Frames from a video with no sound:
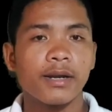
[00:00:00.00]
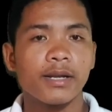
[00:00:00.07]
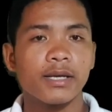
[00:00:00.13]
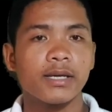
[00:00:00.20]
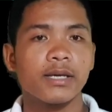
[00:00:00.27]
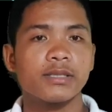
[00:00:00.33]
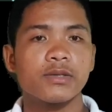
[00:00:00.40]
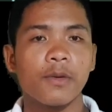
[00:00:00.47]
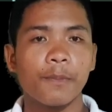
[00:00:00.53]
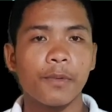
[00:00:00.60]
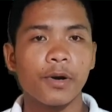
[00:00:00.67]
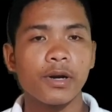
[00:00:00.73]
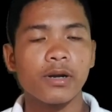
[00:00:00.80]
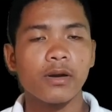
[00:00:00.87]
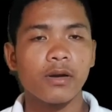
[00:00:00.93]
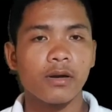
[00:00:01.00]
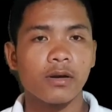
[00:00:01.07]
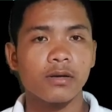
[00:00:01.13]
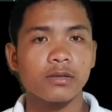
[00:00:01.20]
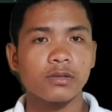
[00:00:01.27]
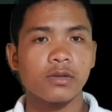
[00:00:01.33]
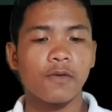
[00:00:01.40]
the support
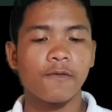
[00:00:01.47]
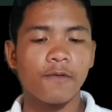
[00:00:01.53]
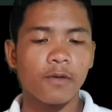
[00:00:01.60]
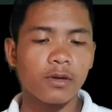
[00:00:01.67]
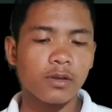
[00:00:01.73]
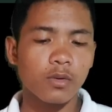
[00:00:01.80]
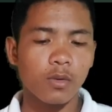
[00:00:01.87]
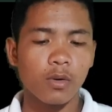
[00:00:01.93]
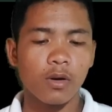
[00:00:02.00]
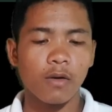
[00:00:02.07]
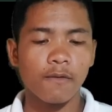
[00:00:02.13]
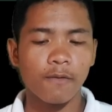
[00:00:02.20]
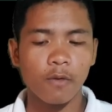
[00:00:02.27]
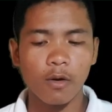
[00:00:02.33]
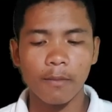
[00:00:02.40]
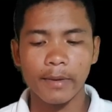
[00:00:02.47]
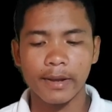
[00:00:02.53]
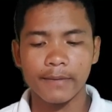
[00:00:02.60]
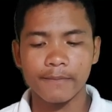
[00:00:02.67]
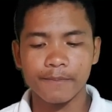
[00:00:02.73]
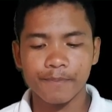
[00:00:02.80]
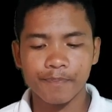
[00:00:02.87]
to vote of women.